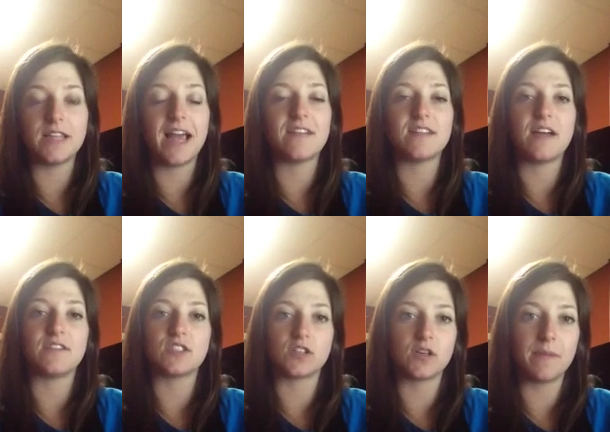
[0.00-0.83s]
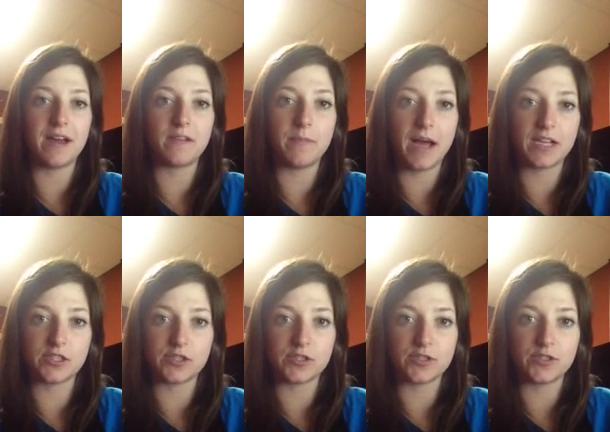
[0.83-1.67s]
They have to have a certain amount of
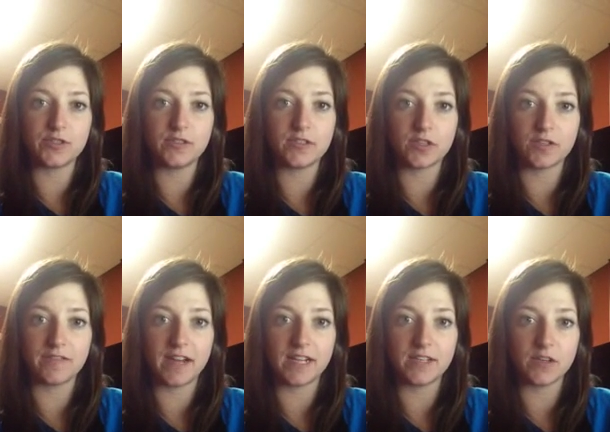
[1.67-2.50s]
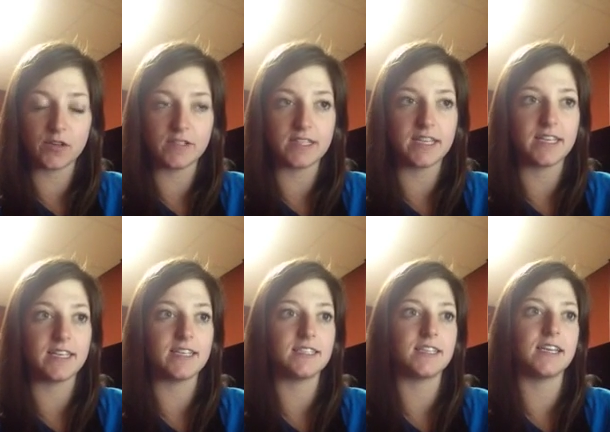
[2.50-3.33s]
bachelor certified nurses,